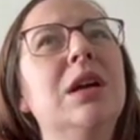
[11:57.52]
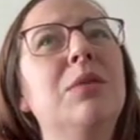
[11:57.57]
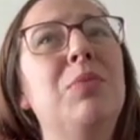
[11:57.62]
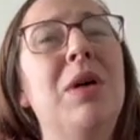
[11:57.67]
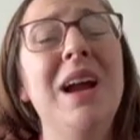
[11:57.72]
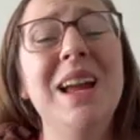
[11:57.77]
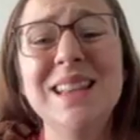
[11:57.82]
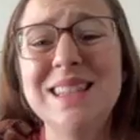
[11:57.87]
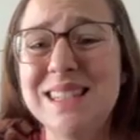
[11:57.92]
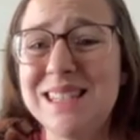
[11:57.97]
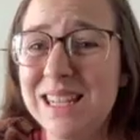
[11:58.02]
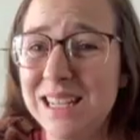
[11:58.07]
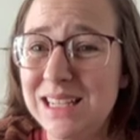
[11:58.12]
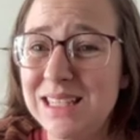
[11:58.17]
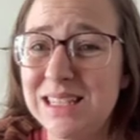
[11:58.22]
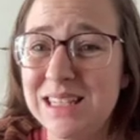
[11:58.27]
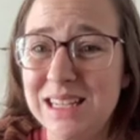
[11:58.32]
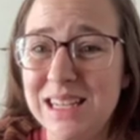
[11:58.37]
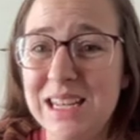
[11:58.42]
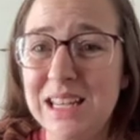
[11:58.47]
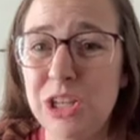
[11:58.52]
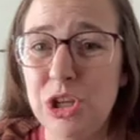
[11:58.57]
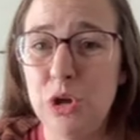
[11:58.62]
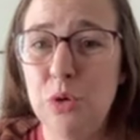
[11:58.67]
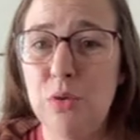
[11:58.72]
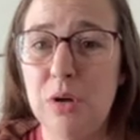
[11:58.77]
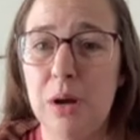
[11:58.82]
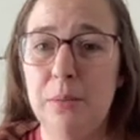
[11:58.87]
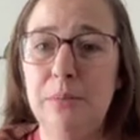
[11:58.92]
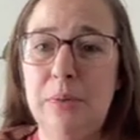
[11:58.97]
probably had 16
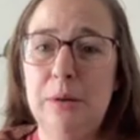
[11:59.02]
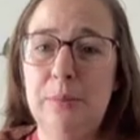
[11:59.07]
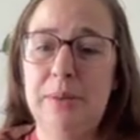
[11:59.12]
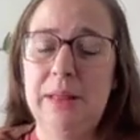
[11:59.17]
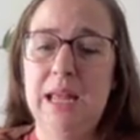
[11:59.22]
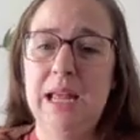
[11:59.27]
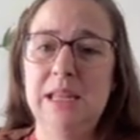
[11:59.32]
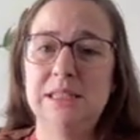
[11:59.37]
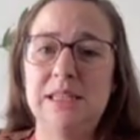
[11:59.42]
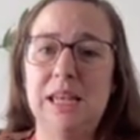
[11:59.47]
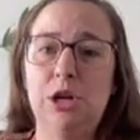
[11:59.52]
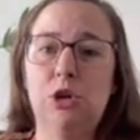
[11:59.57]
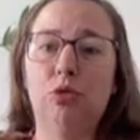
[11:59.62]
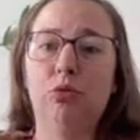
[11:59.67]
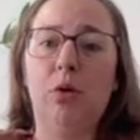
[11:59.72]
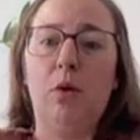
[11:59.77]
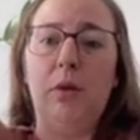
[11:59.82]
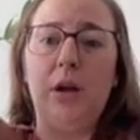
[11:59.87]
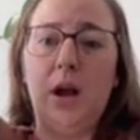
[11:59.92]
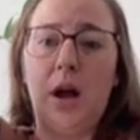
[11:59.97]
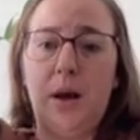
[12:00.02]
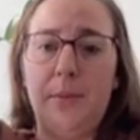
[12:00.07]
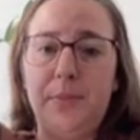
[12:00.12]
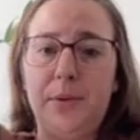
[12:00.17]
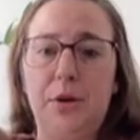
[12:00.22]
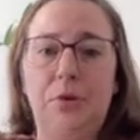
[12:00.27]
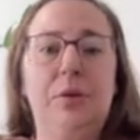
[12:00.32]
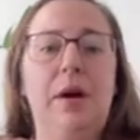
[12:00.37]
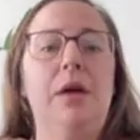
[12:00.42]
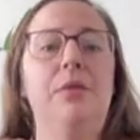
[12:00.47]
cucumber plants like growing up
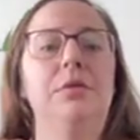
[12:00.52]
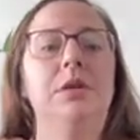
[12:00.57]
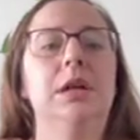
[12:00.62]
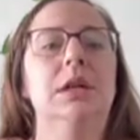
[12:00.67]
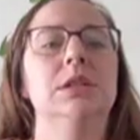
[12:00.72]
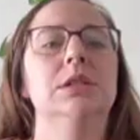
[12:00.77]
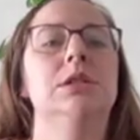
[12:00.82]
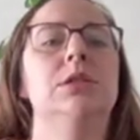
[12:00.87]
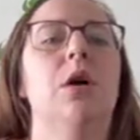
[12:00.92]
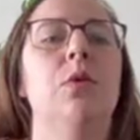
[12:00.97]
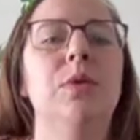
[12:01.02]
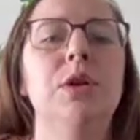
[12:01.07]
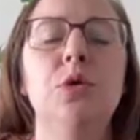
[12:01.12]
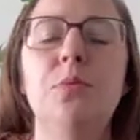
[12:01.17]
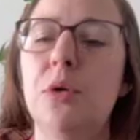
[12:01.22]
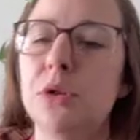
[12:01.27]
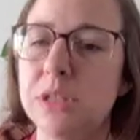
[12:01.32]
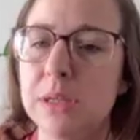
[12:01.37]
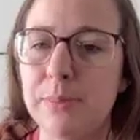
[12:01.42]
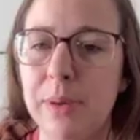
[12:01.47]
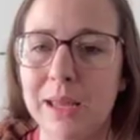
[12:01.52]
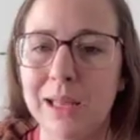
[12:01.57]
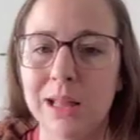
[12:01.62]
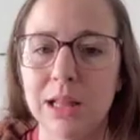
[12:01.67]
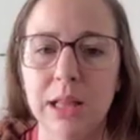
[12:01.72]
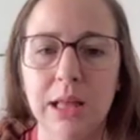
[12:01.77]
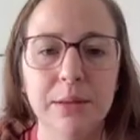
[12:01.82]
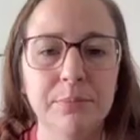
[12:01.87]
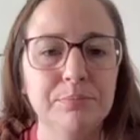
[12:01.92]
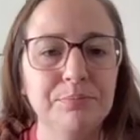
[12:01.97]
and around it. So we do mostly
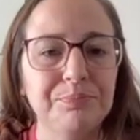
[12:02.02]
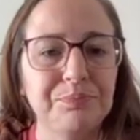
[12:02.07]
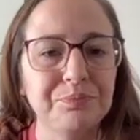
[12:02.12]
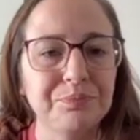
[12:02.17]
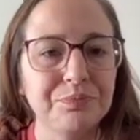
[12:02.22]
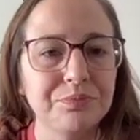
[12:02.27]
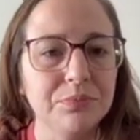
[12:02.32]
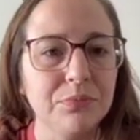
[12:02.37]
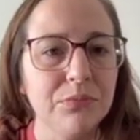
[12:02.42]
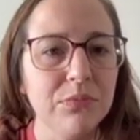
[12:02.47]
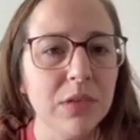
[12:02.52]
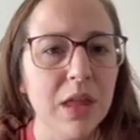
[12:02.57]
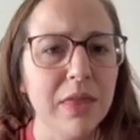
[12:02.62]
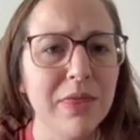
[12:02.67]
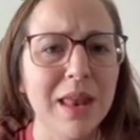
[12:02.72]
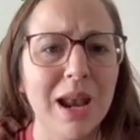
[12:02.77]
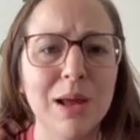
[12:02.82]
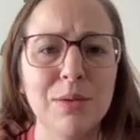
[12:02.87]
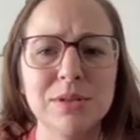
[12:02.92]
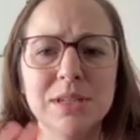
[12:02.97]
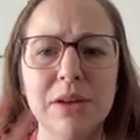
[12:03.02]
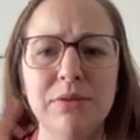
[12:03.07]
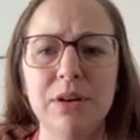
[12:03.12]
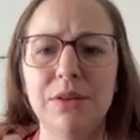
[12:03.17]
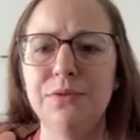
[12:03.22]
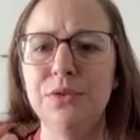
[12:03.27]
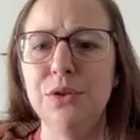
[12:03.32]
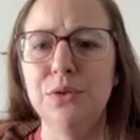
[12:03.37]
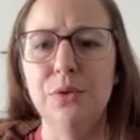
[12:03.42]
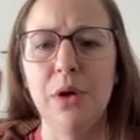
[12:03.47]
pickling. And then I was given a
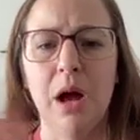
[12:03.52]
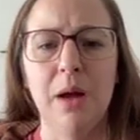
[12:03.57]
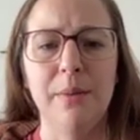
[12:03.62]
few